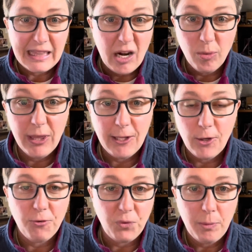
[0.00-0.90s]
that really
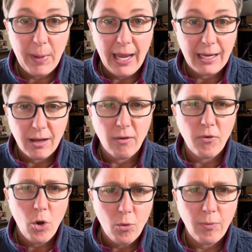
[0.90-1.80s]
good feedback of,
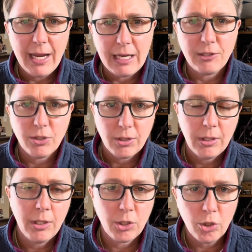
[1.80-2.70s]
oh, Ryan, you're
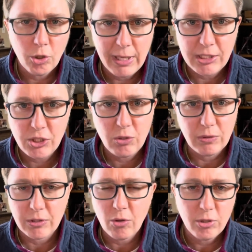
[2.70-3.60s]
a great
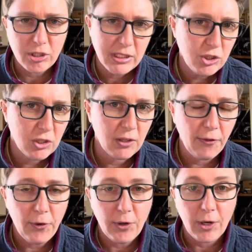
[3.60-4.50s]
student. Oh, you're such a good
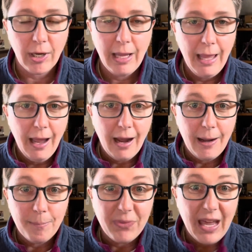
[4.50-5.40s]
learner.
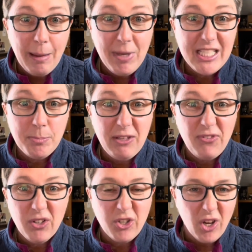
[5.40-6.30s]
That makes me
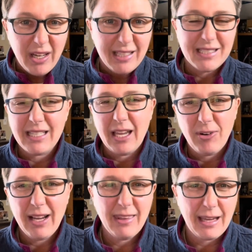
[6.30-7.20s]
feel good inside,
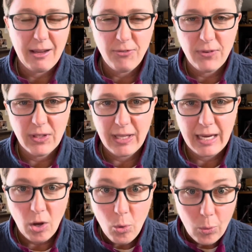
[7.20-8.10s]
right? Like I feel
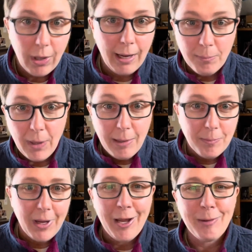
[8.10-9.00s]
like, oh,
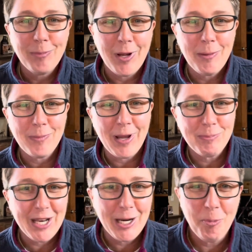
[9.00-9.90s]
I'm
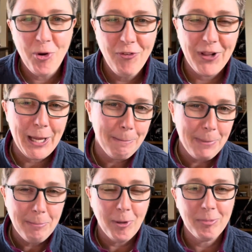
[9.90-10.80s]
getting approval. I'm
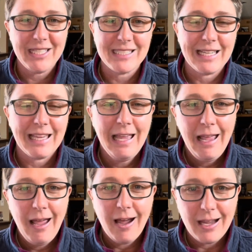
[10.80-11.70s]
people pleasing.
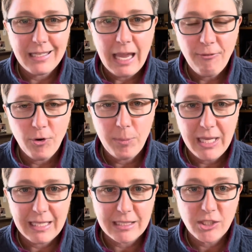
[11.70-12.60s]
Yay for
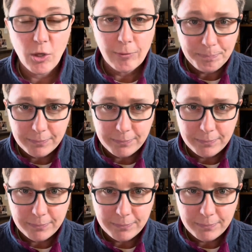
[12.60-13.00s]
me. And so